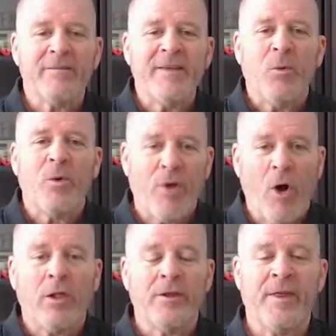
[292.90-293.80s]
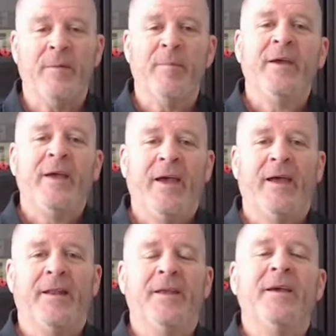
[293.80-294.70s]
dealt with all of them.
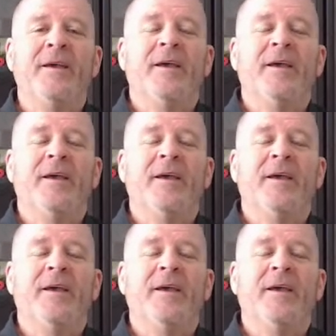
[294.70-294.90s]
And